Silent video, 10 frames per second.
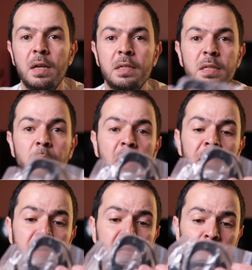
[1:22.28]
some
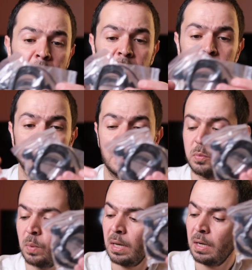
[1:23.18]
lavalier mics as
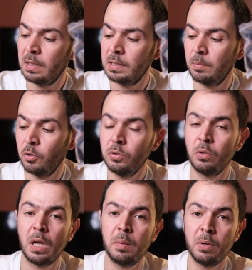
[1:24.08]
well, and some audio
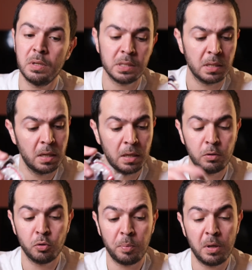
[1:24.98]
cables
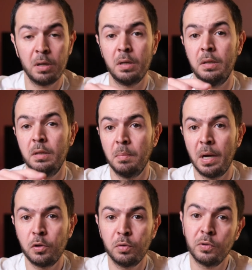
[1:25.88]
to plug the
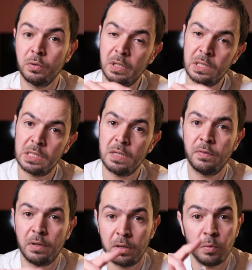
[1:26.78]
microphone, the
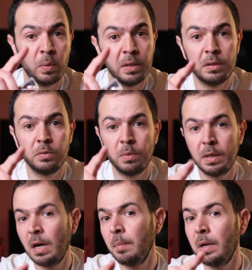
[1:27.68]
receiver, whether to the
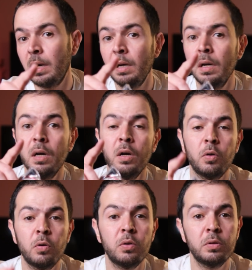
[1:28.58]
camera
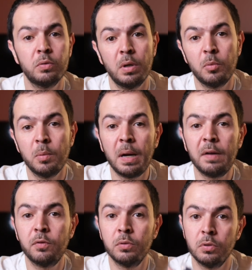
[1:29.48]
or to a mobile
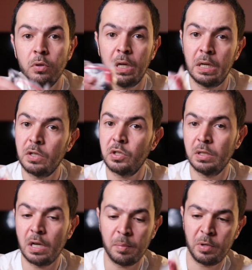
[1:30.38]
phone or an action
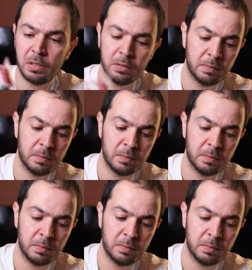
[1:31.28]
camera.